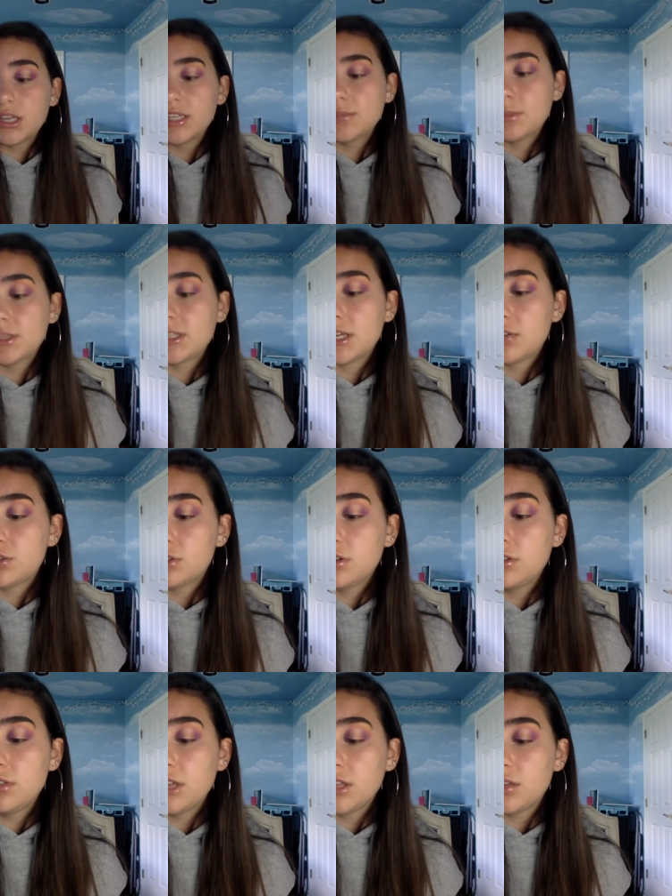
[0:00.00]
expectation
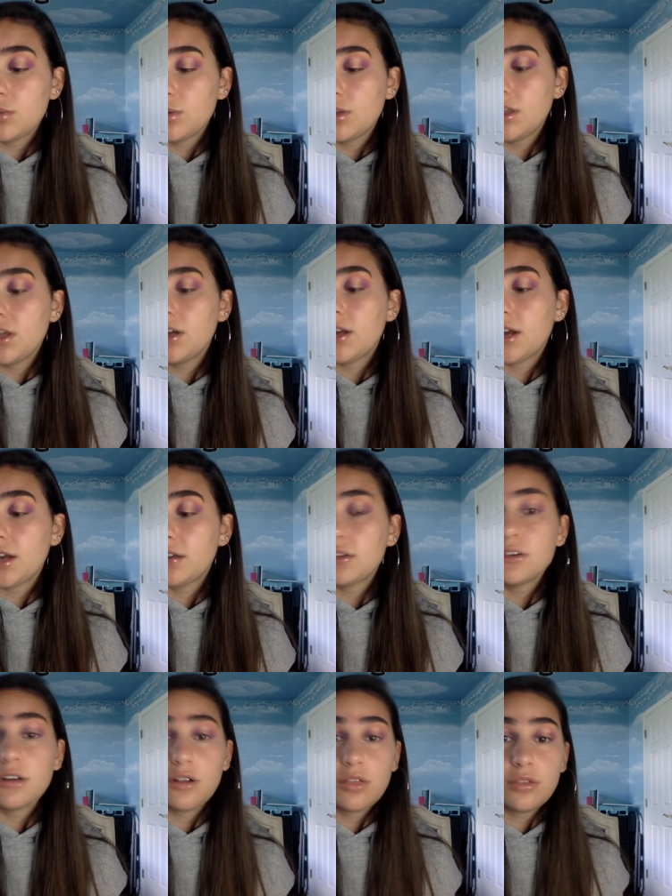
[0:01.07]
that you can get an eye
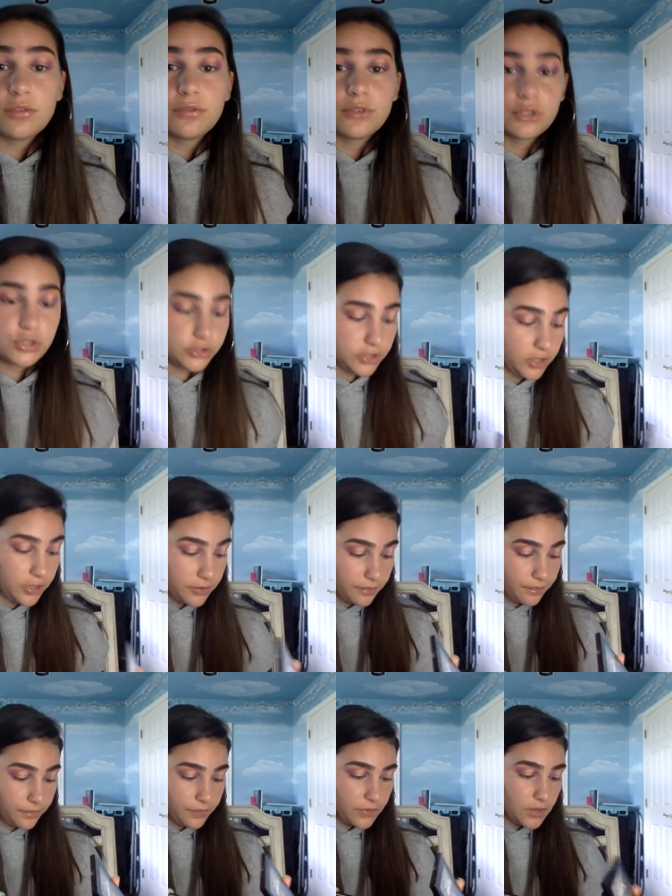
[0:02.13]
look on the first shot.
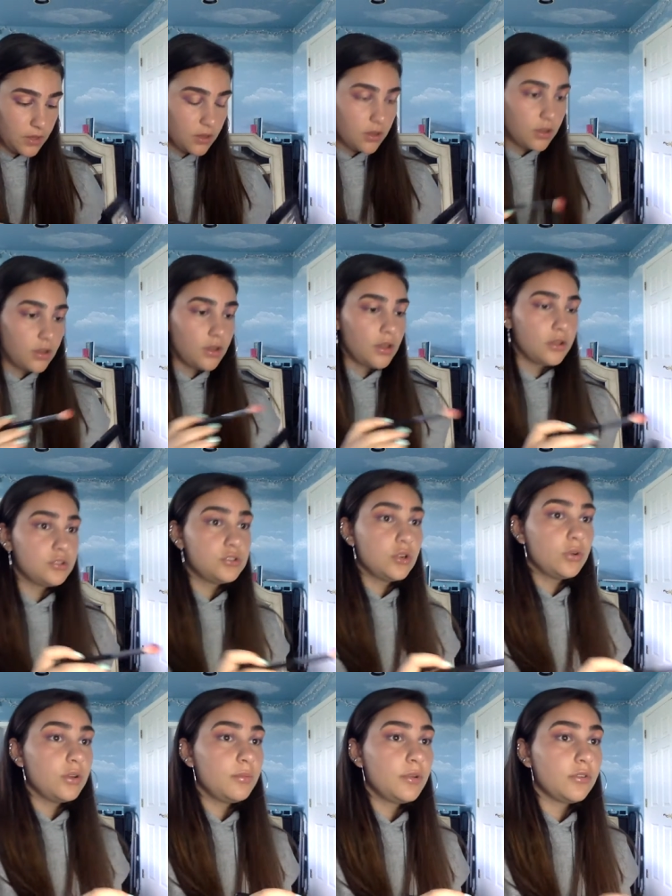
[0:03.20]

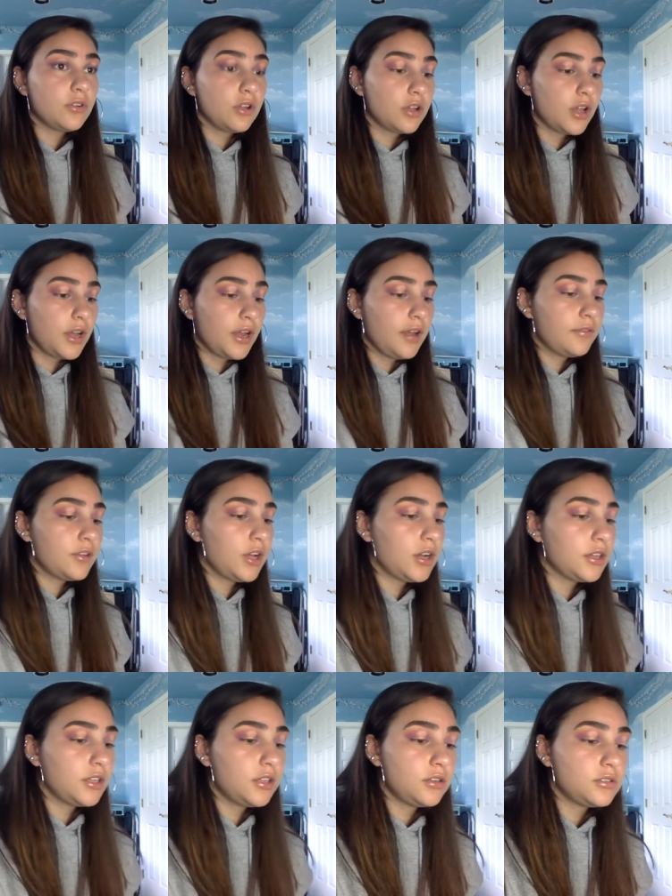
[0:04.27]
Don't get me wrong, I have
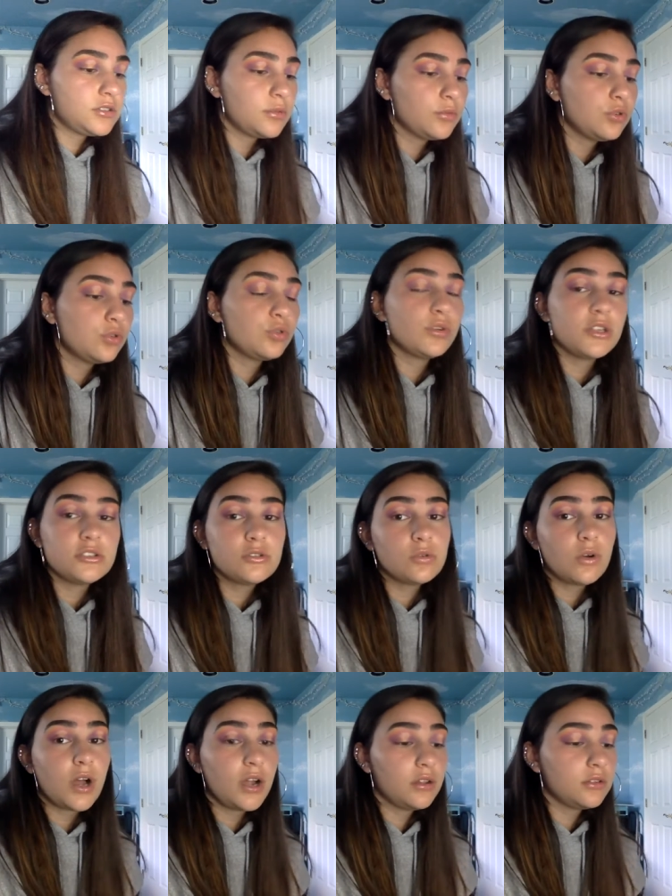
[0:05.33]
gotten some crazy
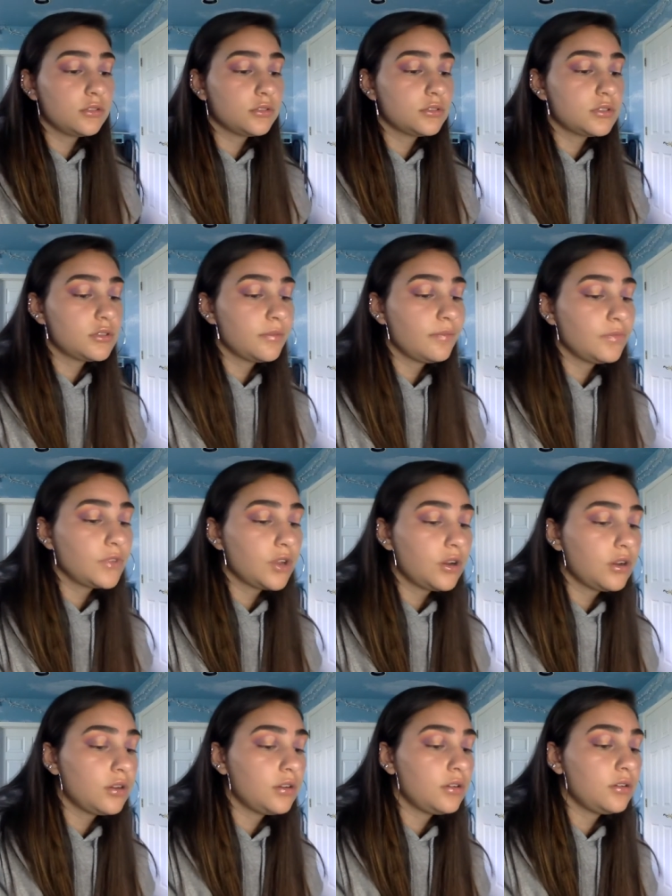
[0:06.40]
cool eye looks
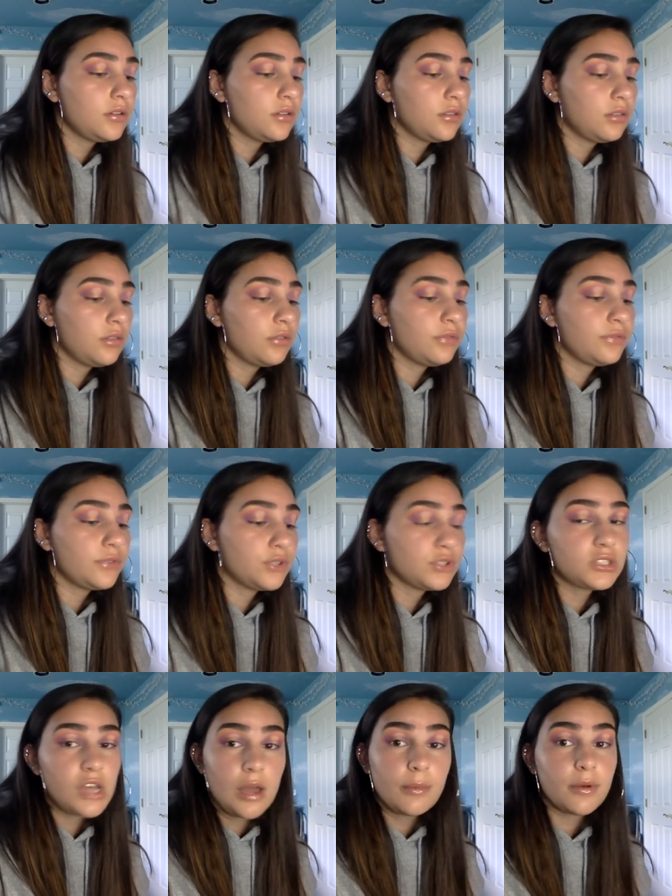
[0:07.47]
on the
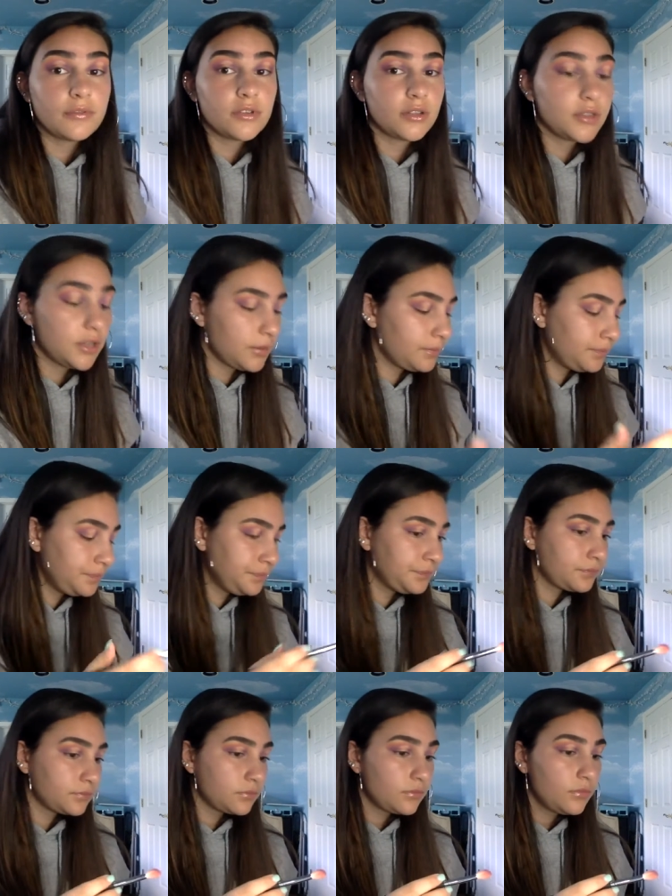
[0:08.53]
first time I've done them,
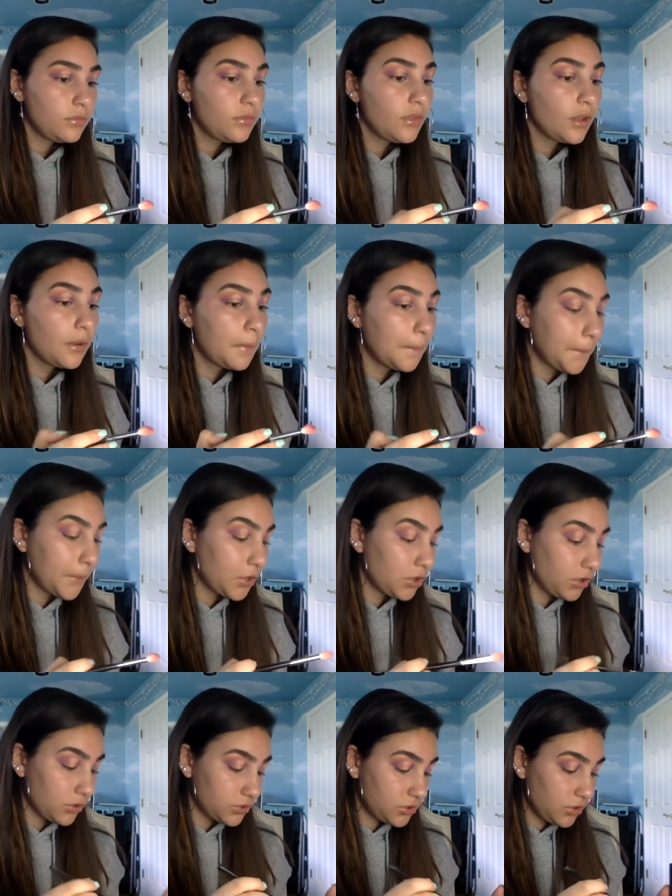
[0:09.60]
but
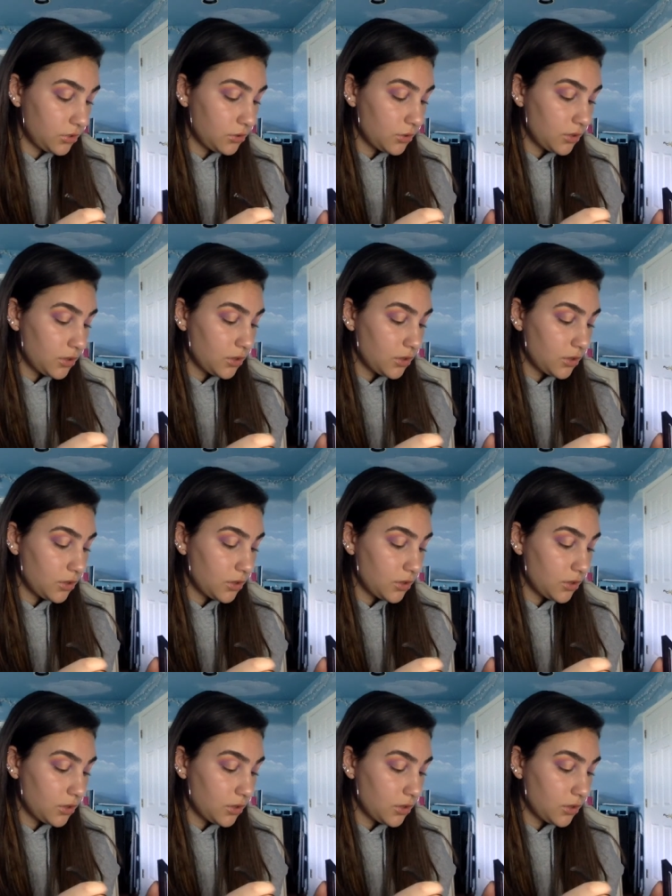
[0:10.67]
also